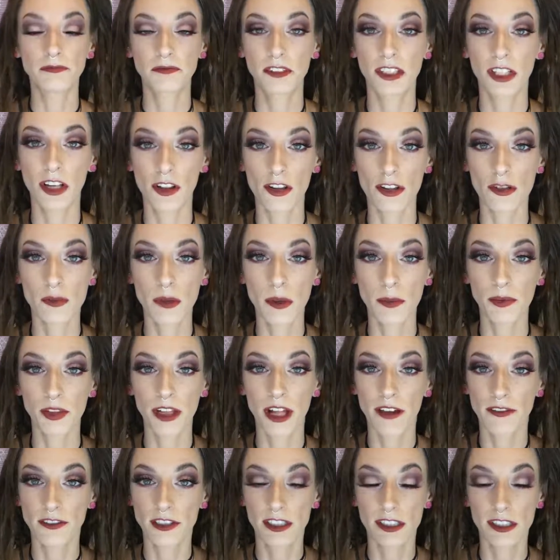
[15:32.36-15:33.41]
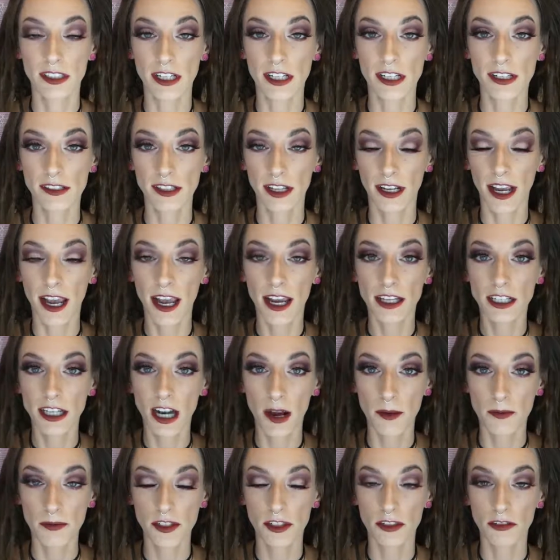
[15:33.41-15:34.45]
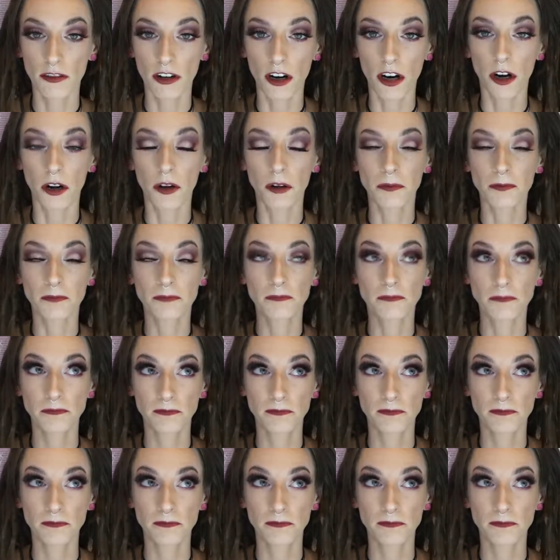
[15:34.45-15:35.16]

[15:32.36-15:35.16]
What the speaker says: You know those people have to sneeze like 8 times in a row.